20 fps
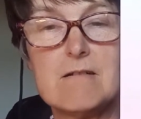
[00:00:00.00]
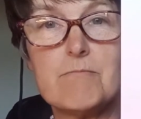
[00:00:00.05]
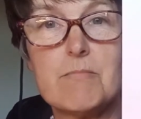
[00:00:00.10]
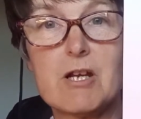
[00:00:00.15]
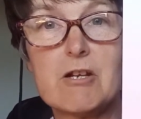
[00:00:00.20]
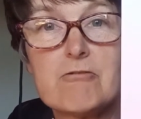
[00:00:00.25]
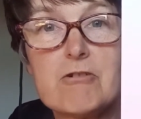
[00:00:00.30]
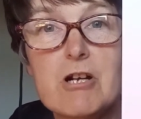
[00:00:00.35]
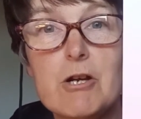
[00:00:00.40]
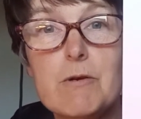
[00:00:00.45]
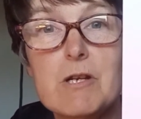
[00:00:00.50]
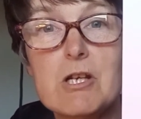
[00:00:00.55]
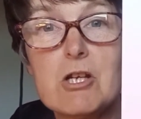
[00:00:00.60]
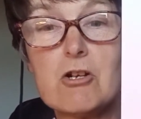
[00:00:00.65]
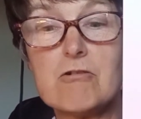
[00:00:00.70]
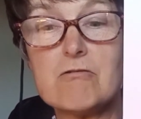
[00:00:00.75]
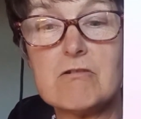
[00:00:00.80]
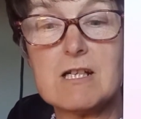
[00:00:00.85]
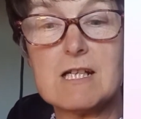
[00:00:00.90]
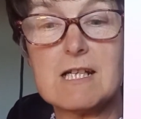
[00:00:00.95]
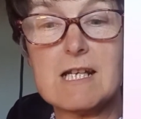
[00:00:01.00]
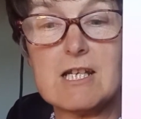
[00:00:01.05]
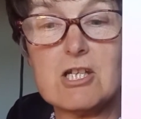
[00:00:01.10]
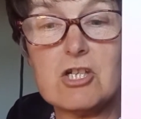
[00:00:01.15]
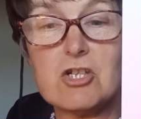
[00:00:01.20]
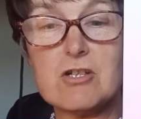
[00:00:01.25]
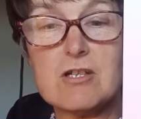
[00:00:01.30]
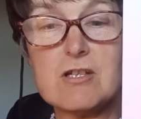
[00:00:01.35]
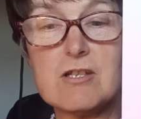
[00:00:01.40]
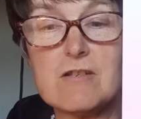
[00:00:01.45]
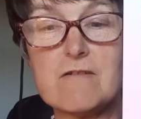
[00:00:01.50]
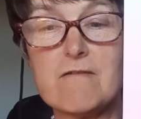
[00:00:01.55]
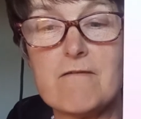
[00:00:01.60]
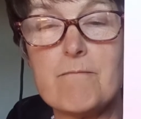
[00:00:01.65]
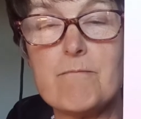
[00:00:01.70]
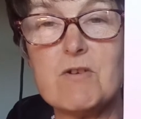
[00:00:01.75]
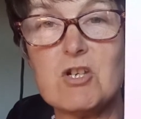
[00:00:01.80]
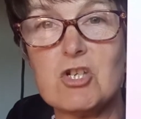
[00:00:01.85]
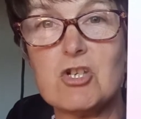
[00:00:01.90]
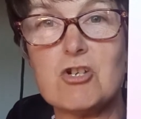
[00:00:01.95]
by growing congregations of
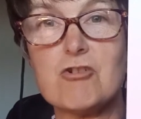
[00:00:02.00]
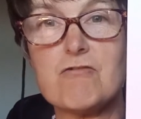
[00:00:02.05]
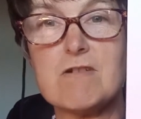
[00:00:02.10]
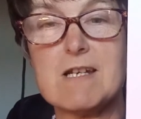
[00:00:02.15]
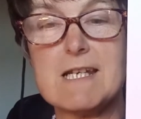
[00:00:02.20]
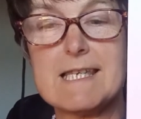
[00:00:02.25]
missionary